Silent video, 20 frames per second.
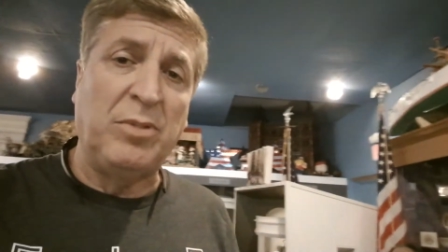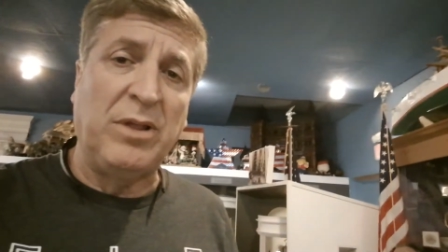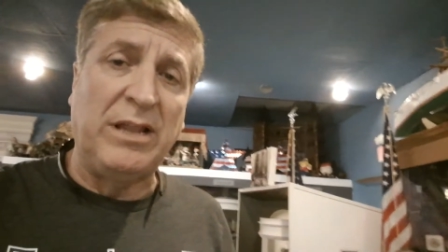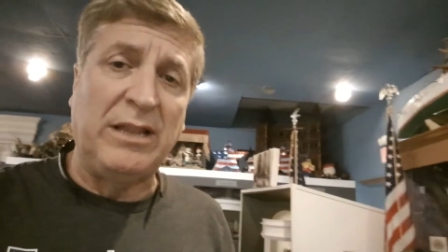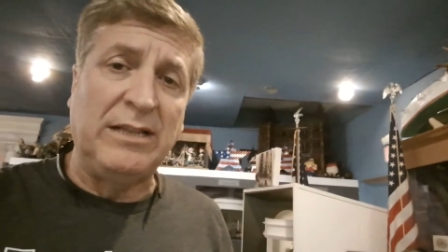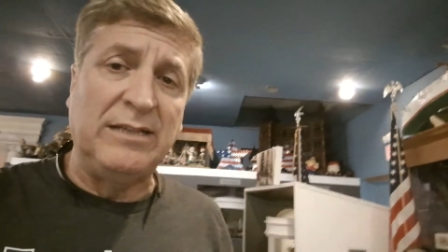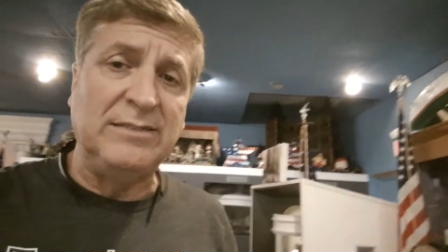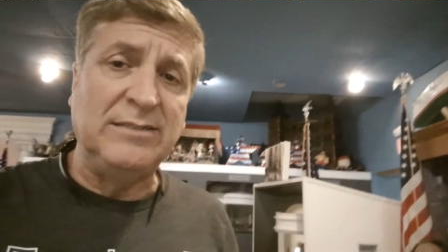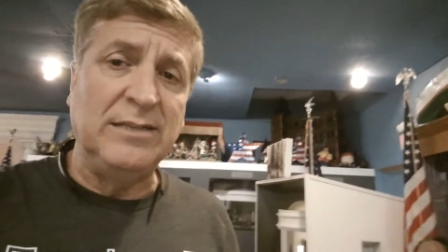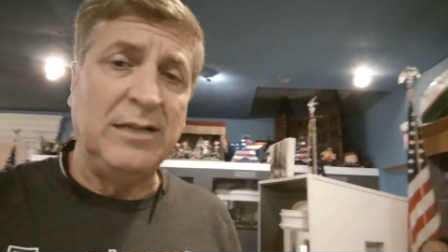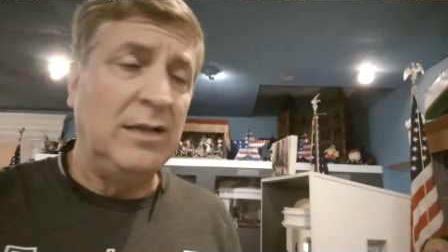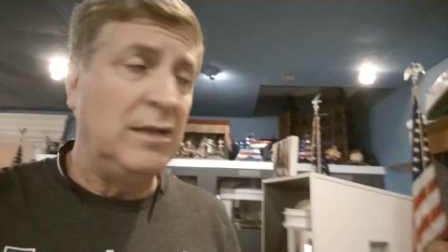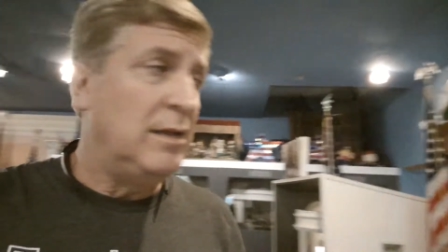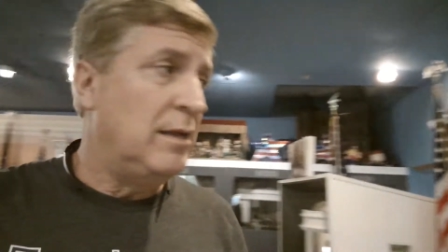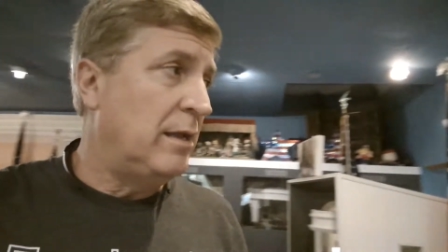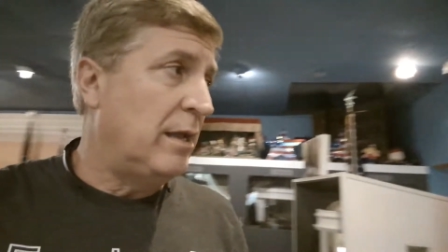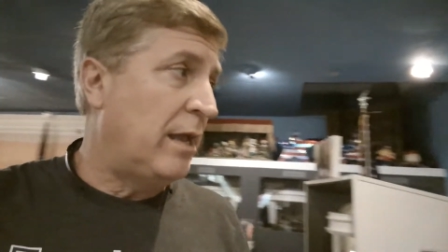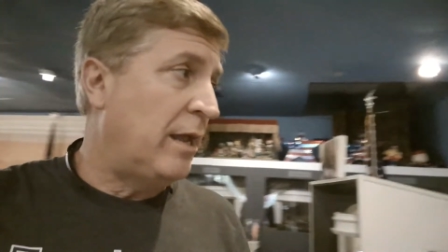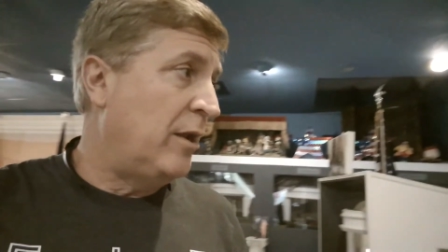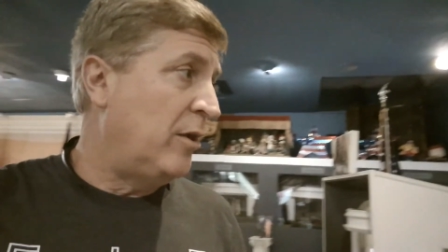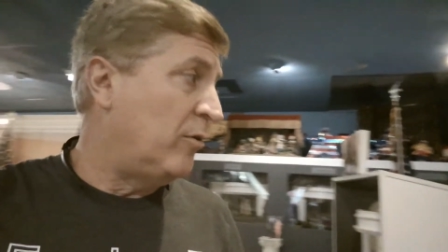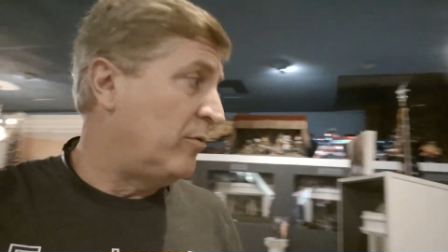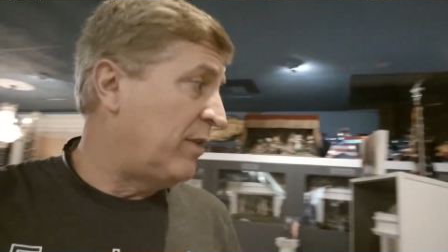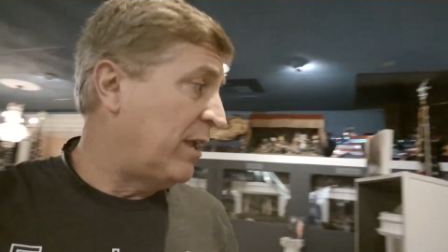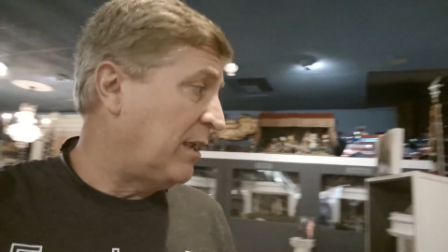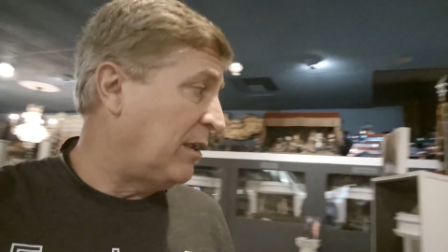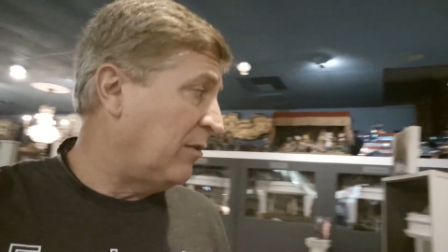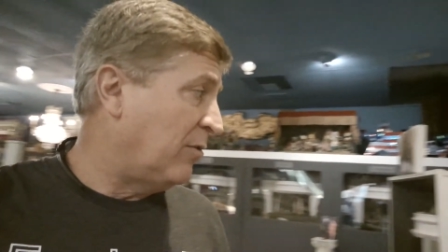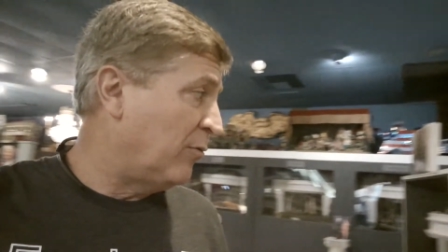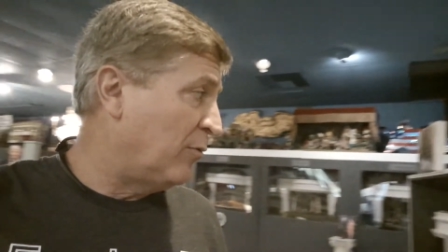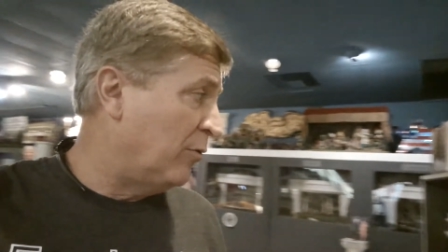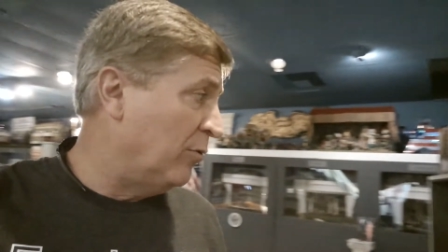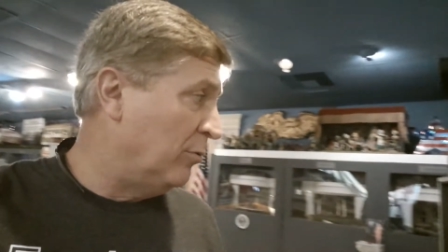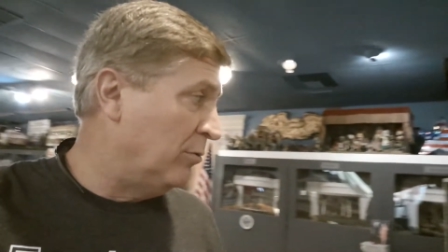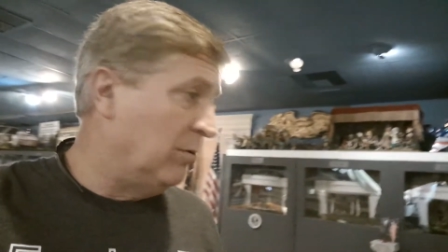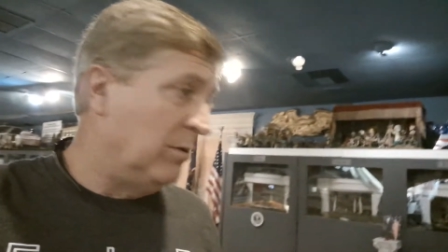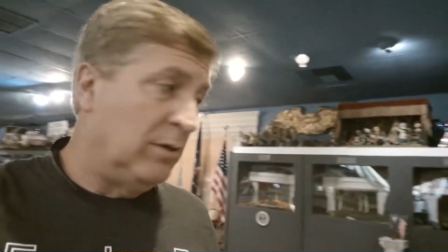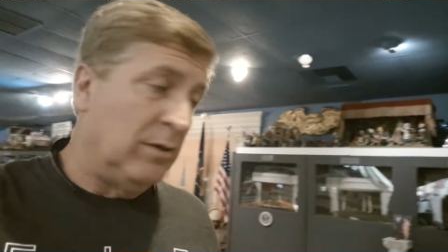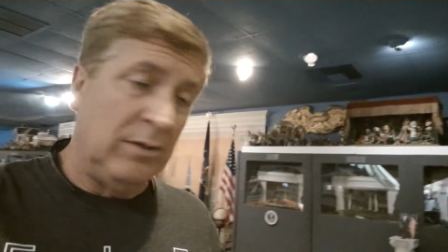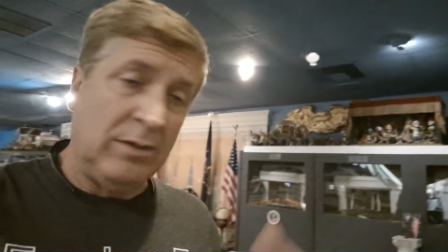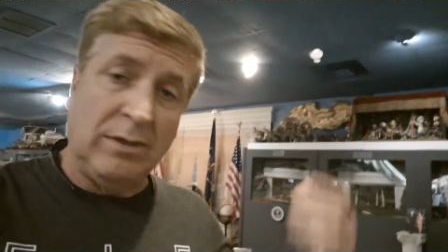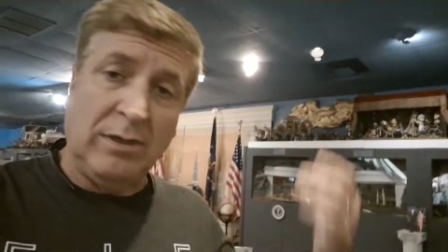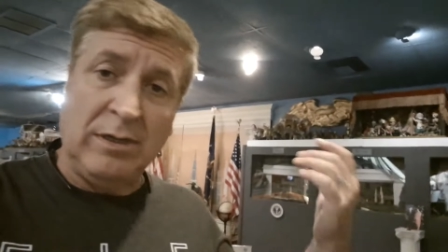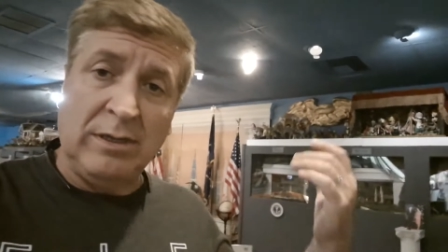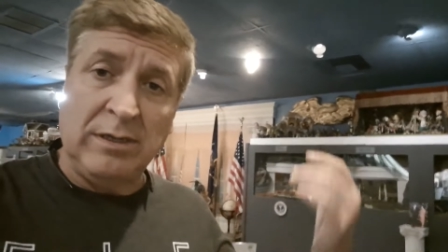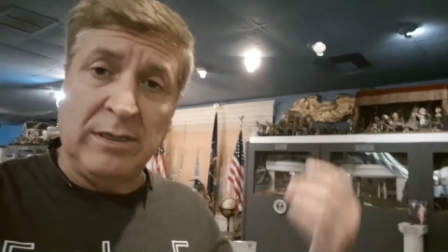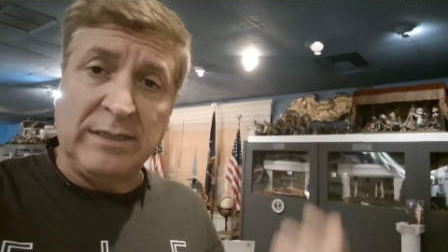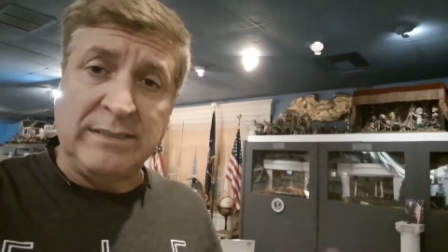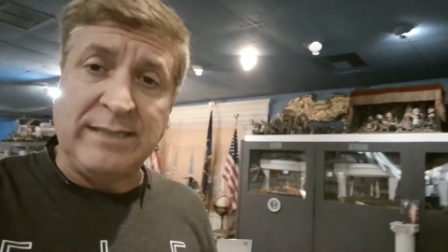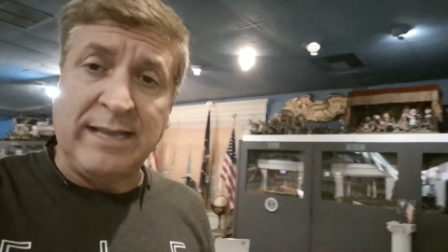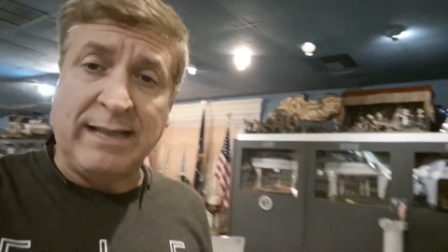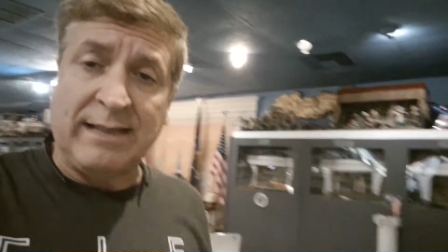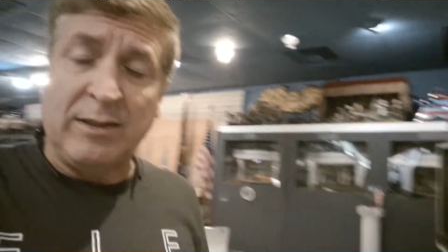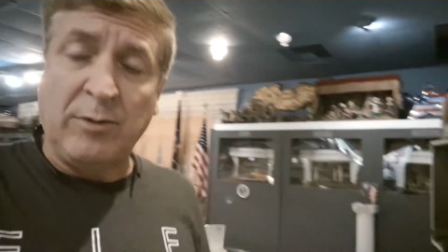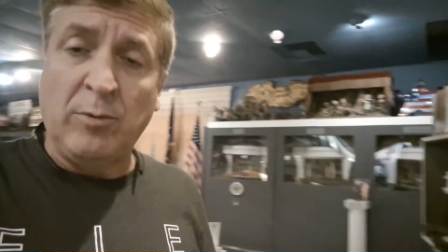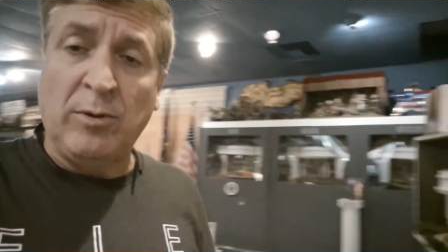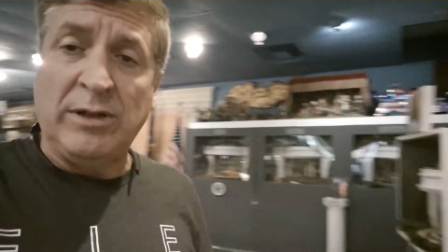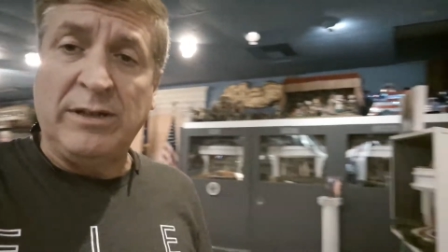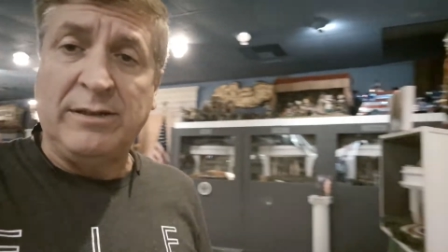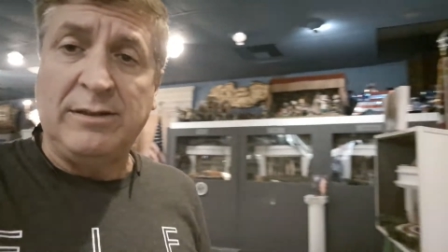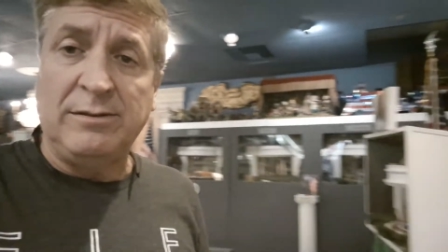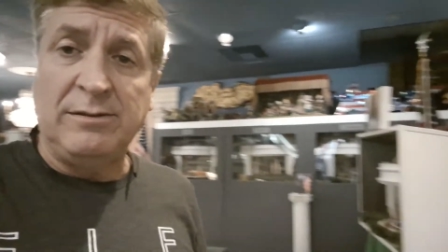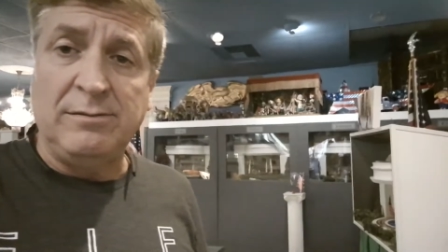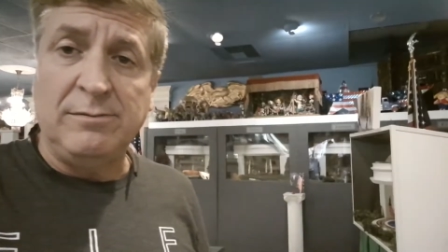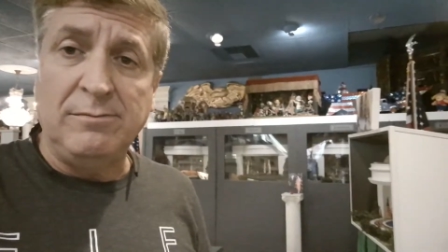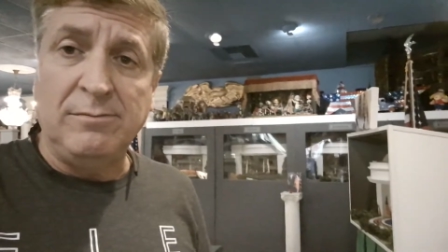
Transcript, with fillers: Playlist, and it'll take you through uh, exactly what